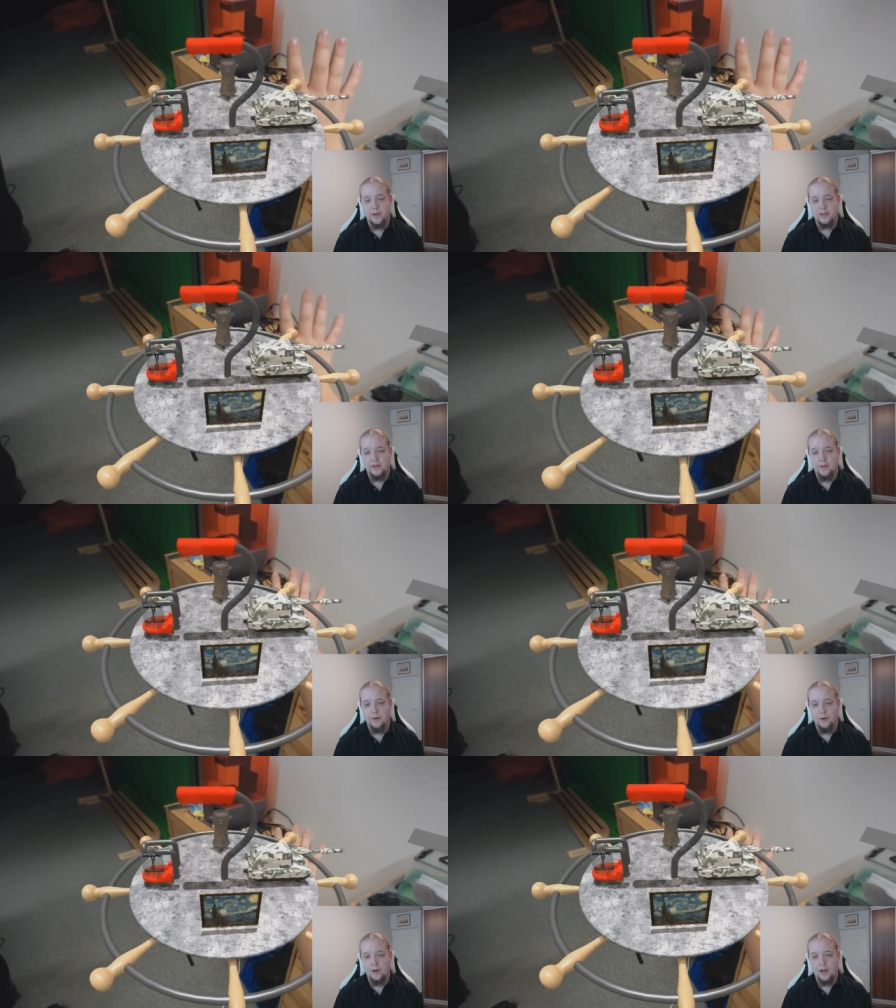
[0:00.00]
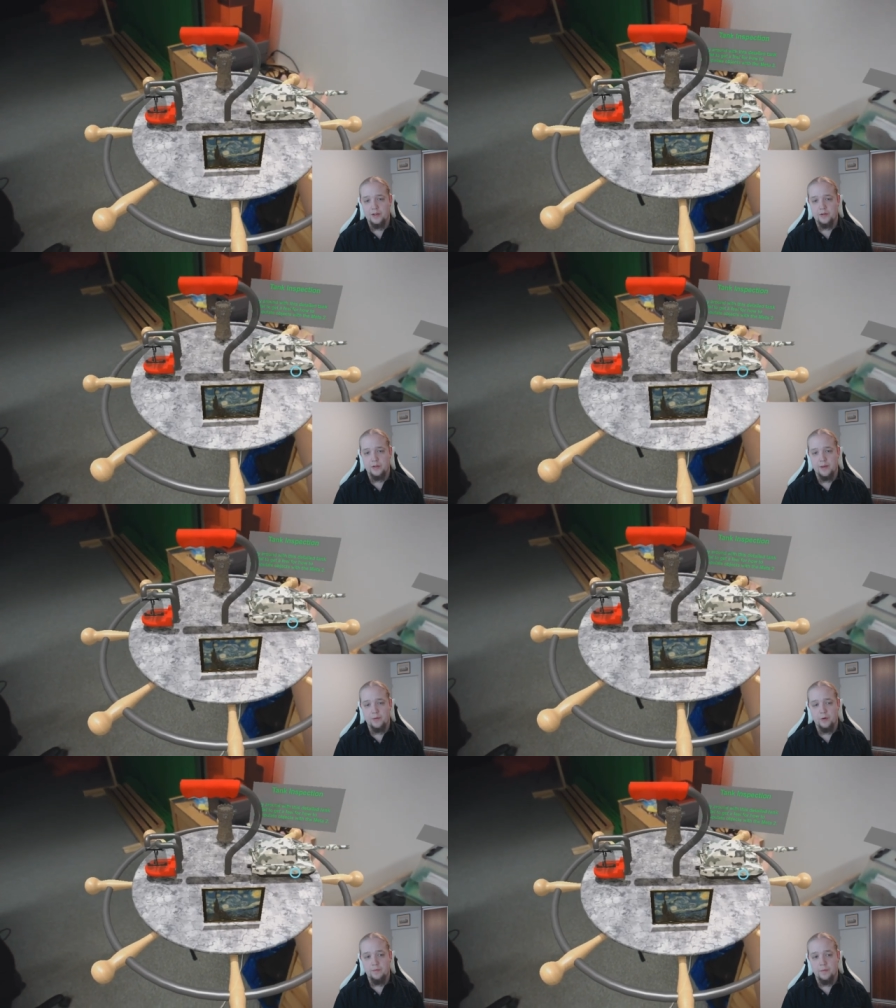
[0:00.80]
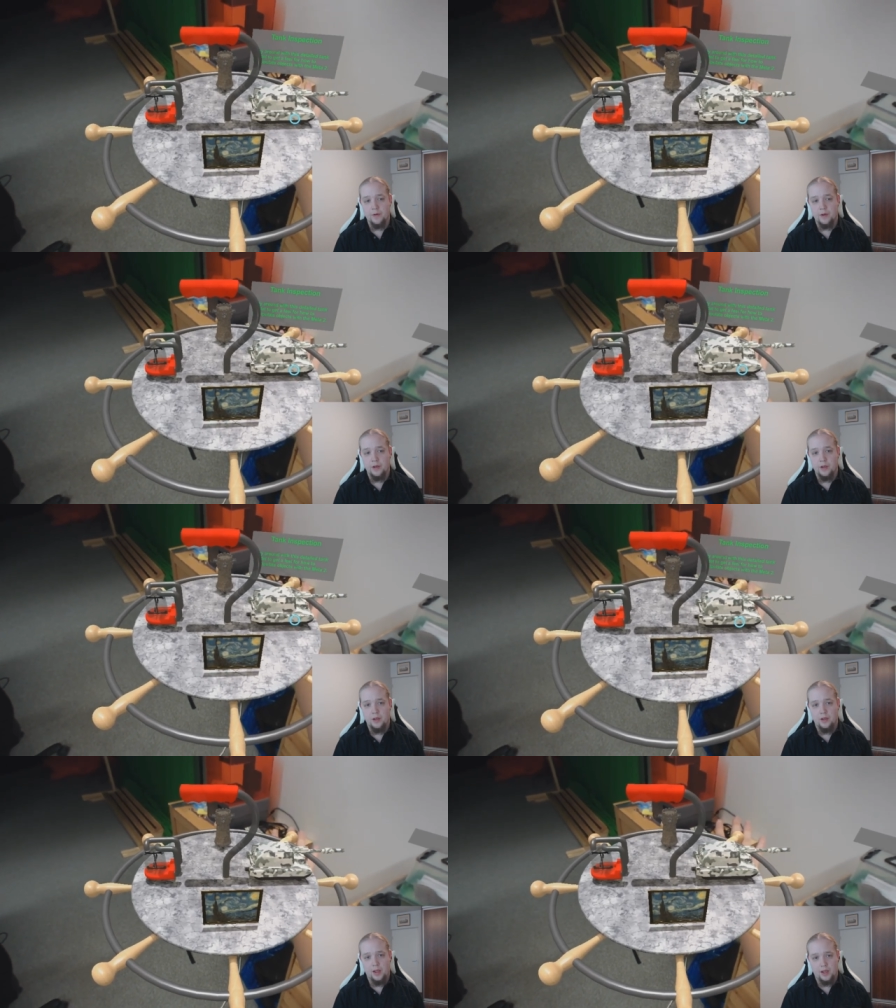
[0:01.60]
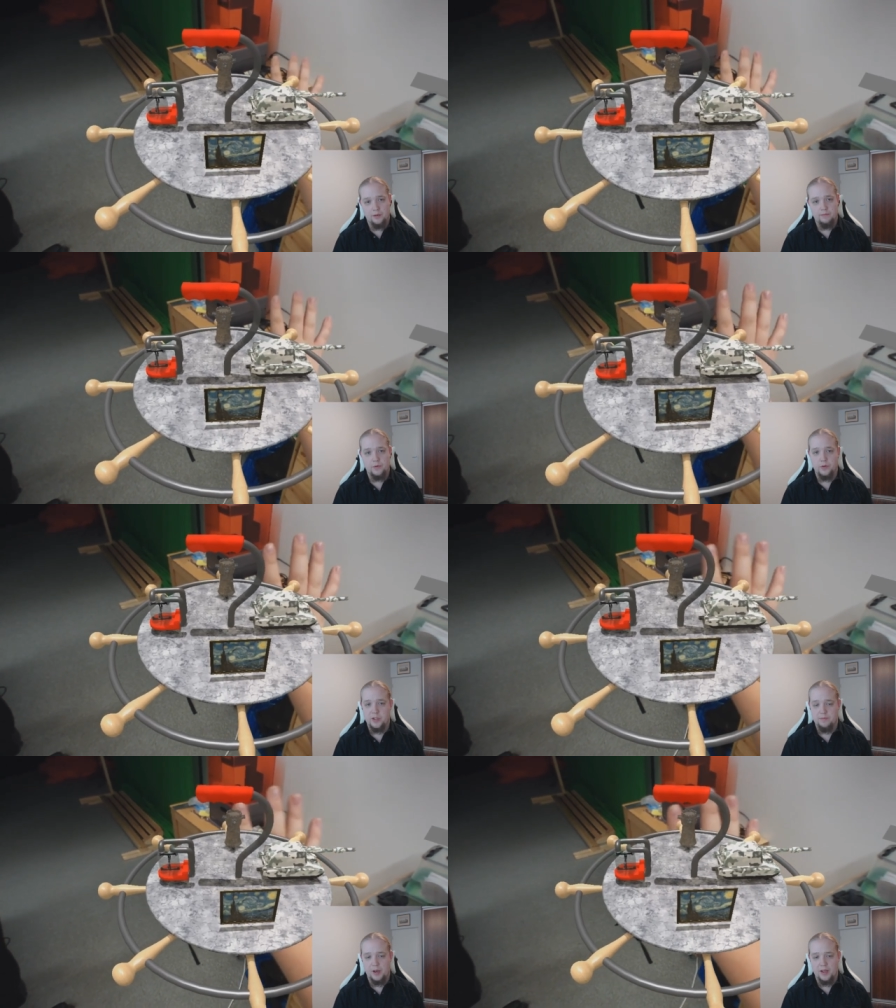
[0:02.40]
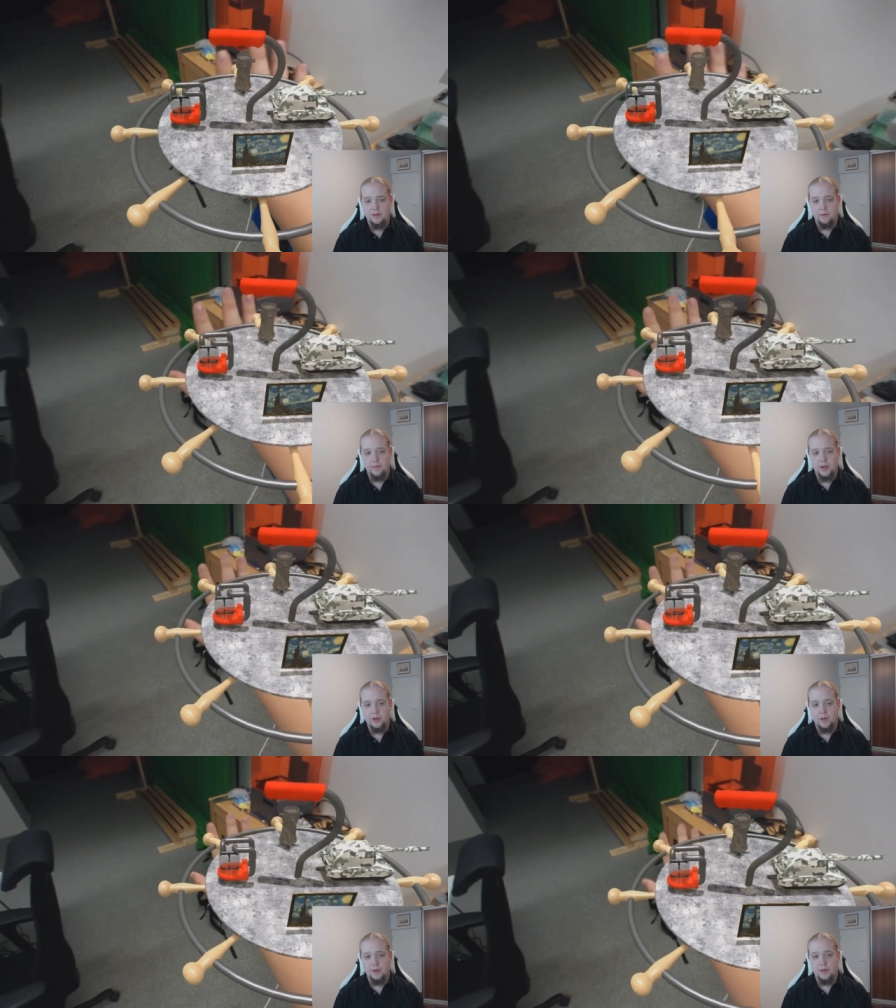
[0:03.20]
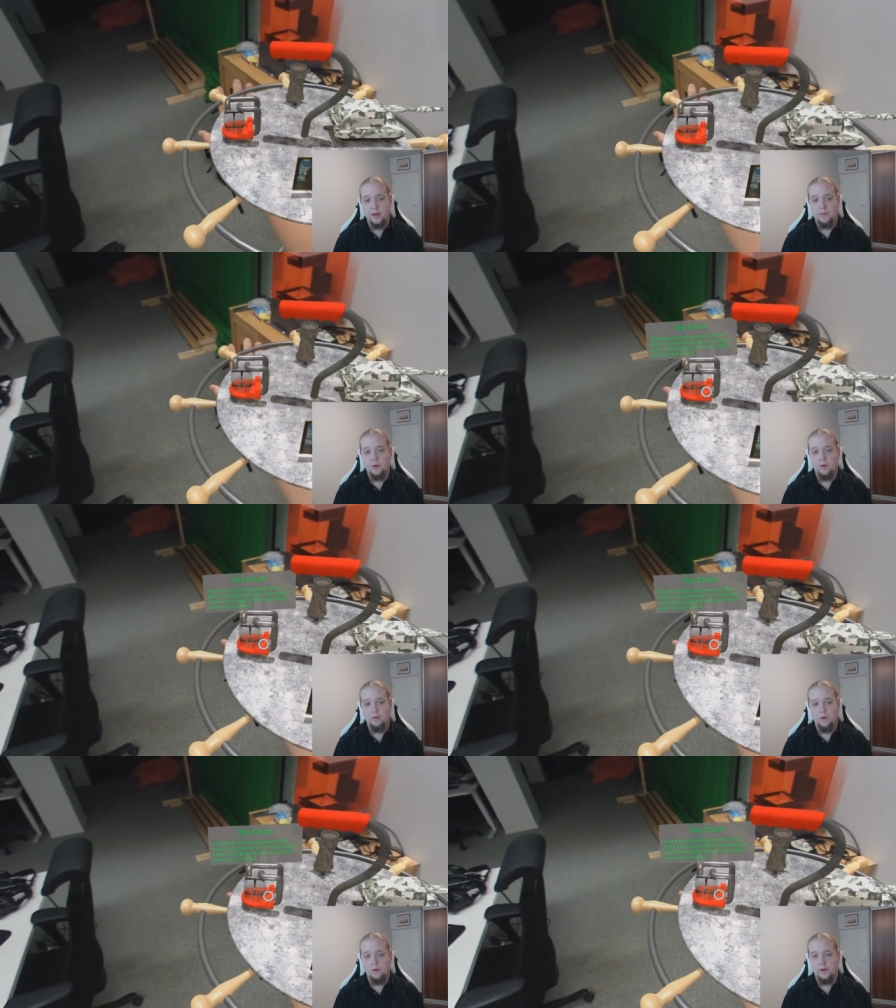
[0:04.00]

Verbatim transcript: as in the HoloLens demo. And to display information about the demo, all